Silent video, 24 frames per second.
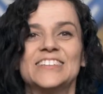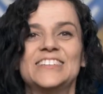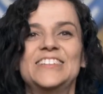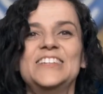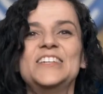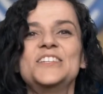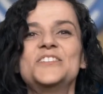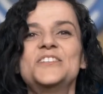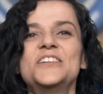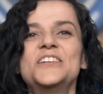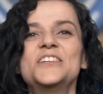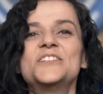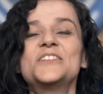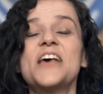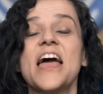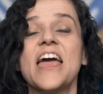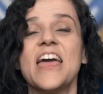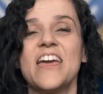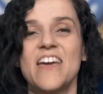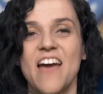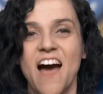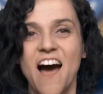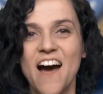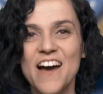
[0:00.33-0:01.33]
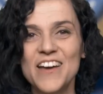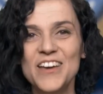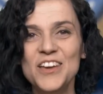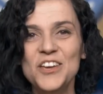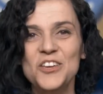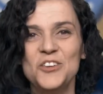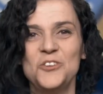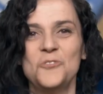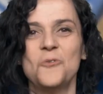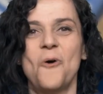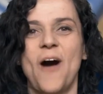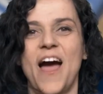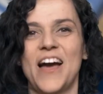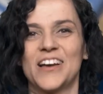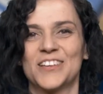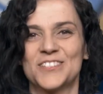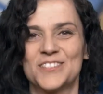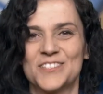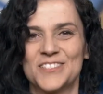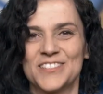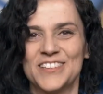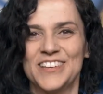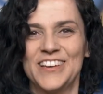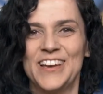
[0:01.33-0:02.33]
This is AI
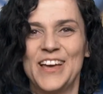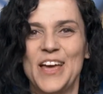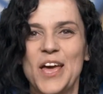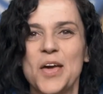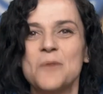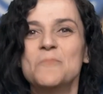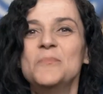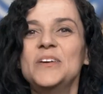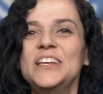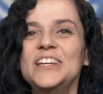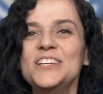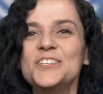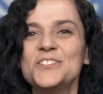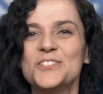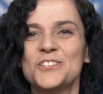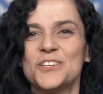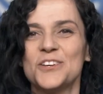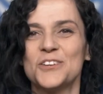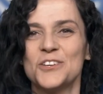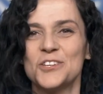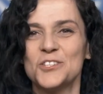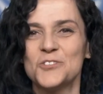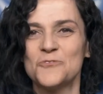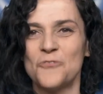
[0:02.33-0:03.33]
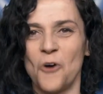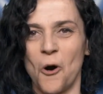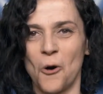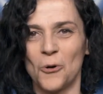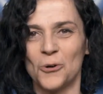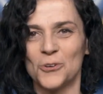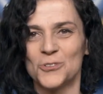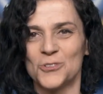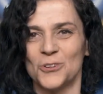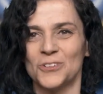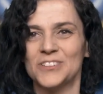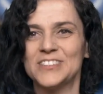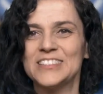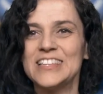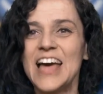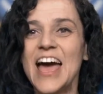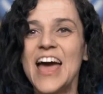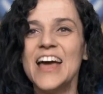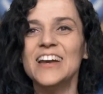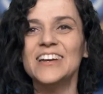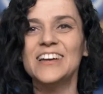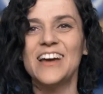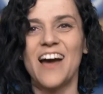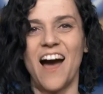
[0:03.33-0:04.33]
UX, a mini series focused on
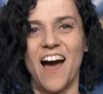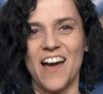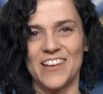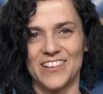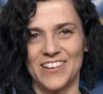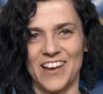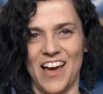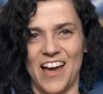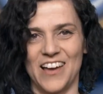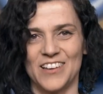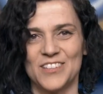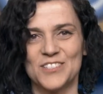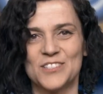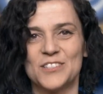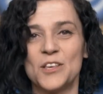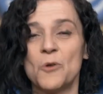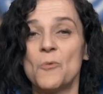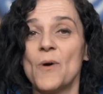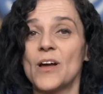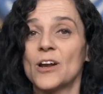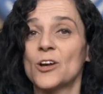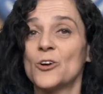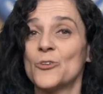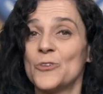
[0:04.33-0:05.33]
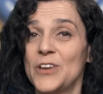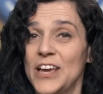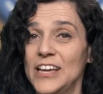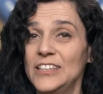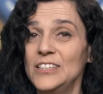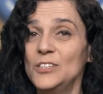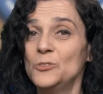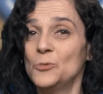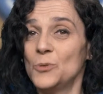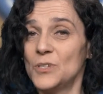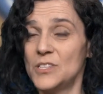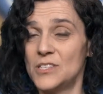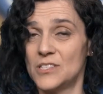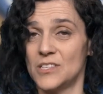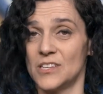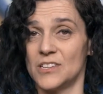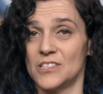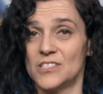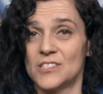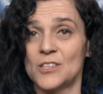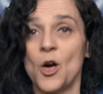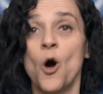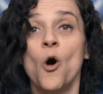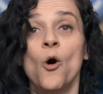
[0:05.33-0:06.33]
10 guidelines that were created to
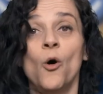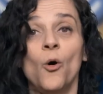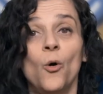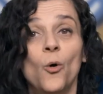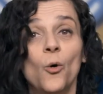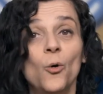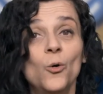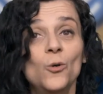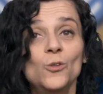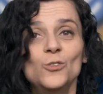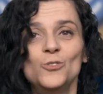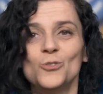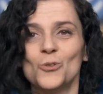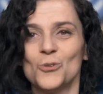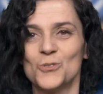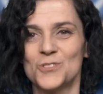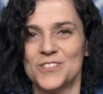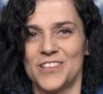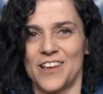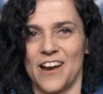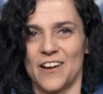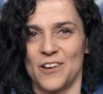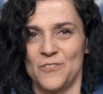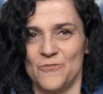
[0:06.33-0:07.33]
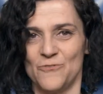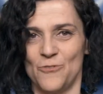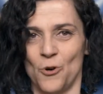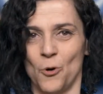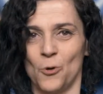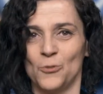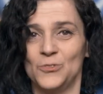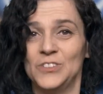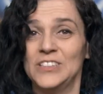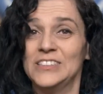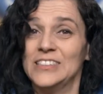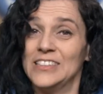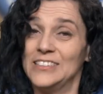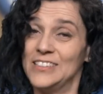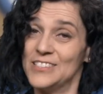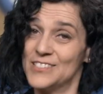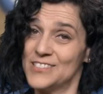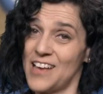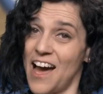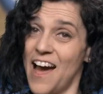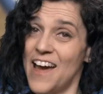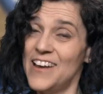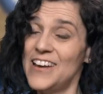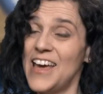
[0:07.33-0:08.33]
assist all those that are involved in the
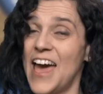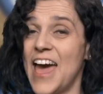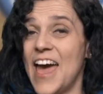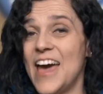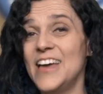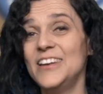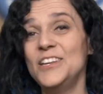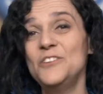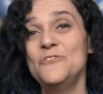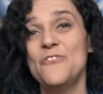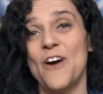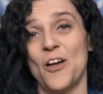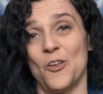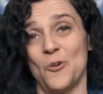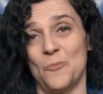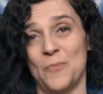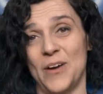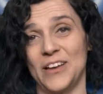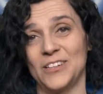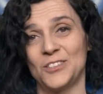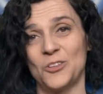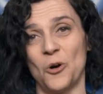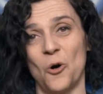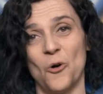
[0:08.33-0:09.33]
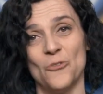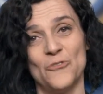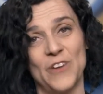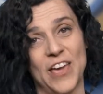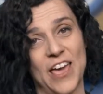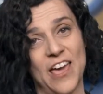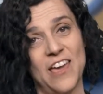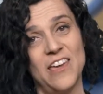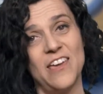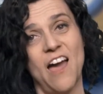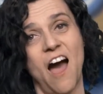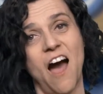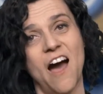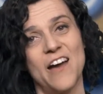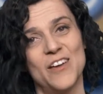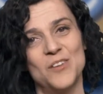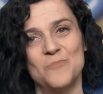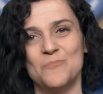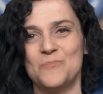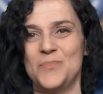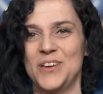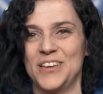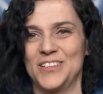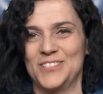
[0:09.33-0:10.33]
design and development of AI
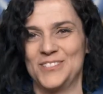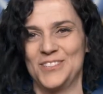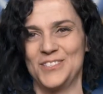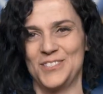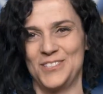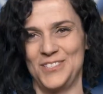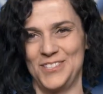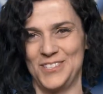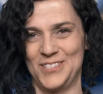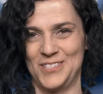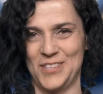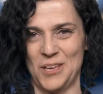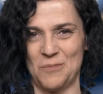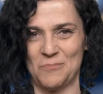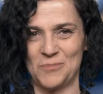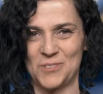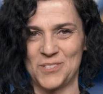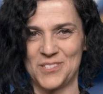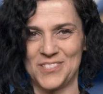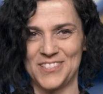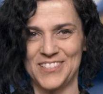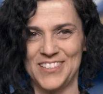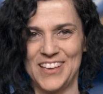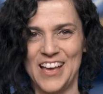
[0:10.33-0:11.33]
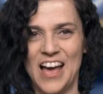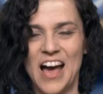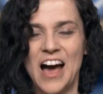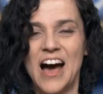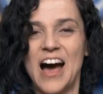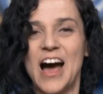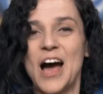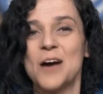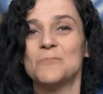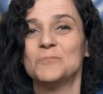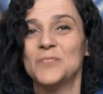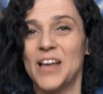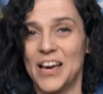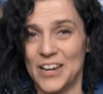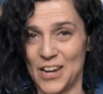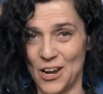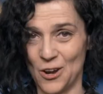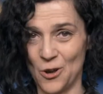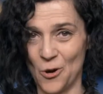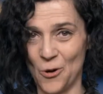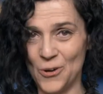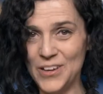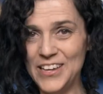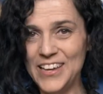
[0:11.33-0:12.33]
based systems. I'm
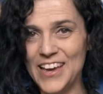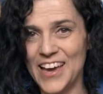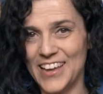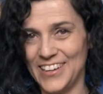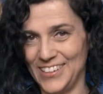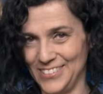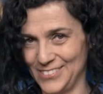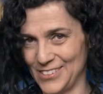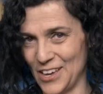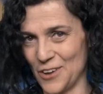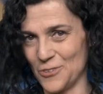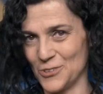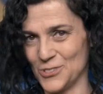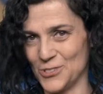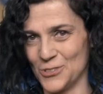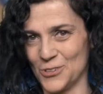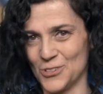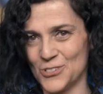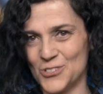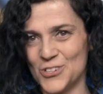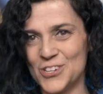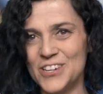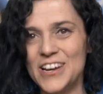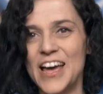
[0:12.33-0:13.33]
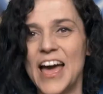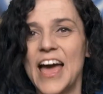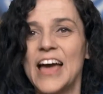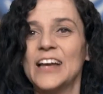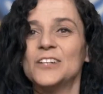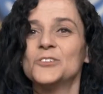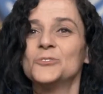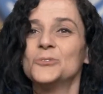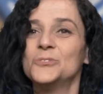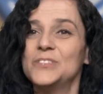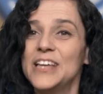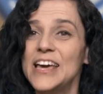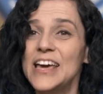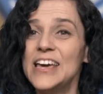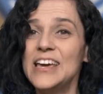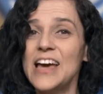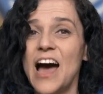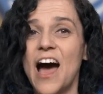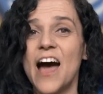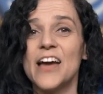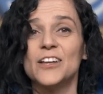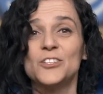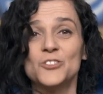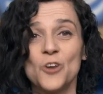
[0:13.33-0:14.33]
Daria Loi, an Intel researcher, and today
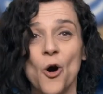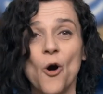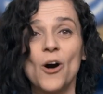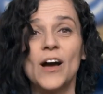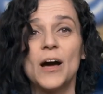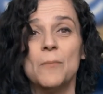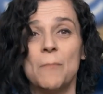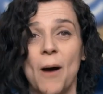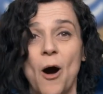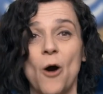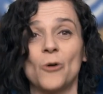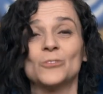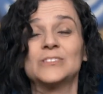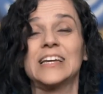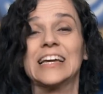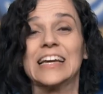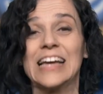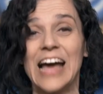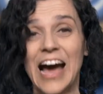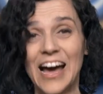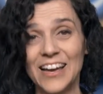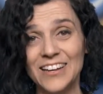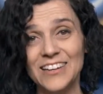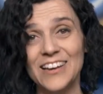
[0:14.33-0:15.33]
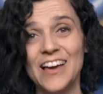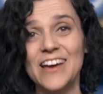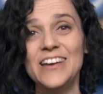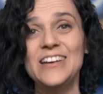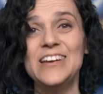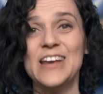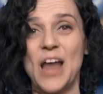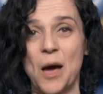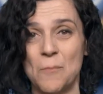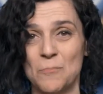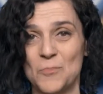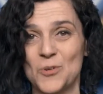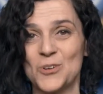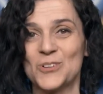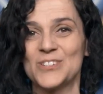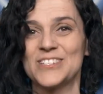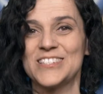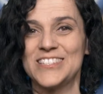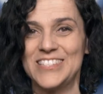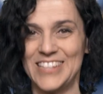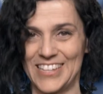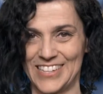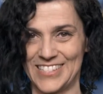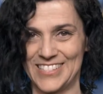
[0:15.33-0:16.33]
I talk about guideline number
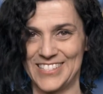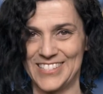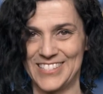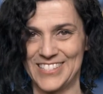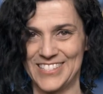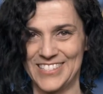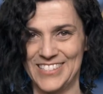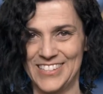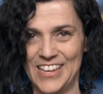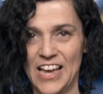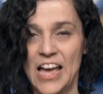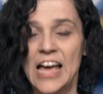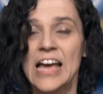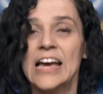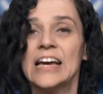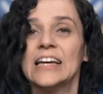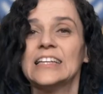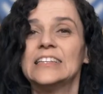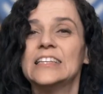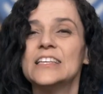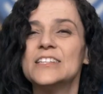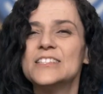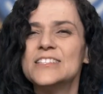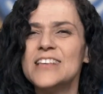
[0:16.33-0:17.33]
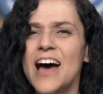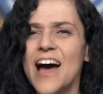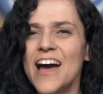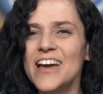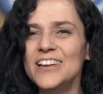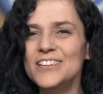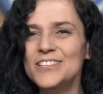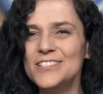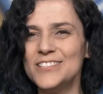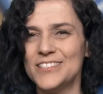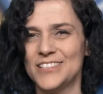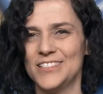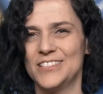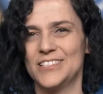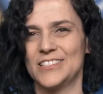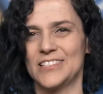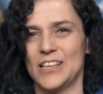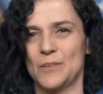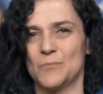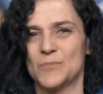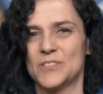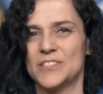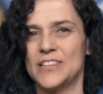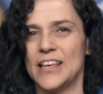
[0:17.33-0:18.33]
six. Design
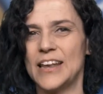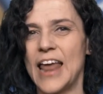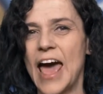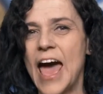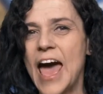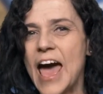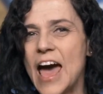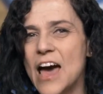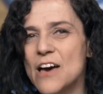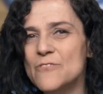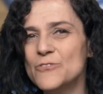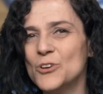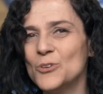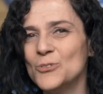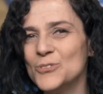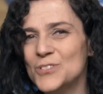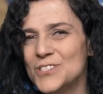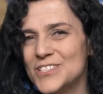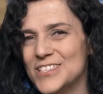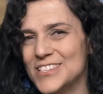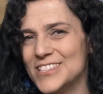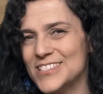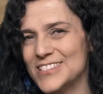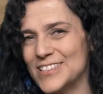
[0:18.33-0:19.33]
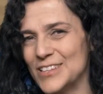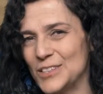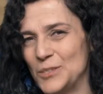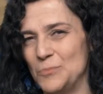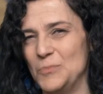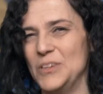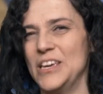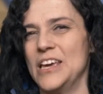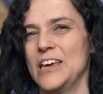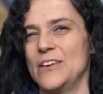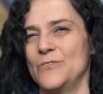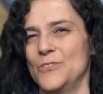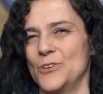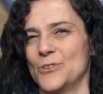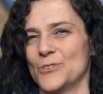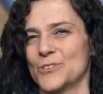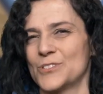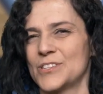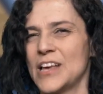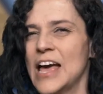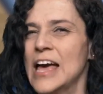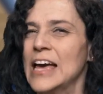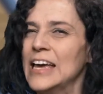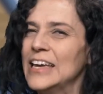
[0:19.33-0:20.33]
systems that have consistent
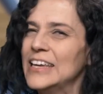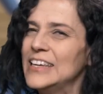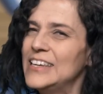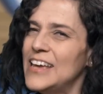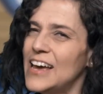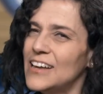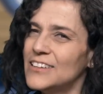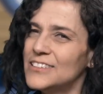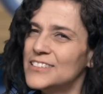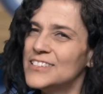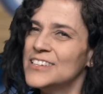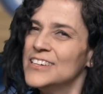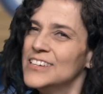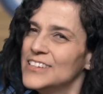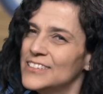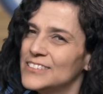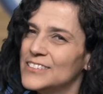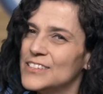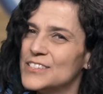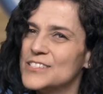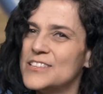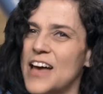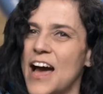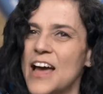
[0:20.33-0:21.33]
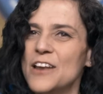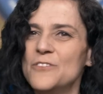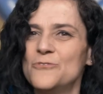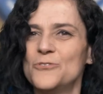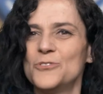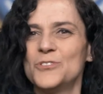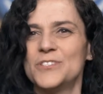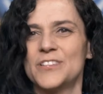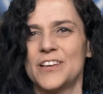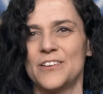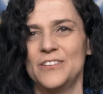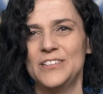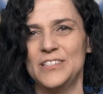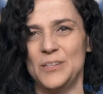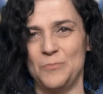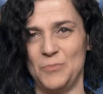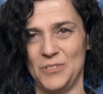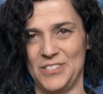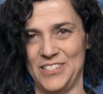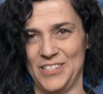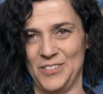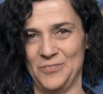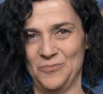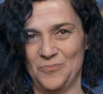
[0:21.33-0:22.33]
behaviors, yet designed for
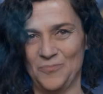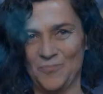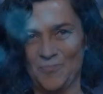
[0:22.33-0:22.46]
serendipity.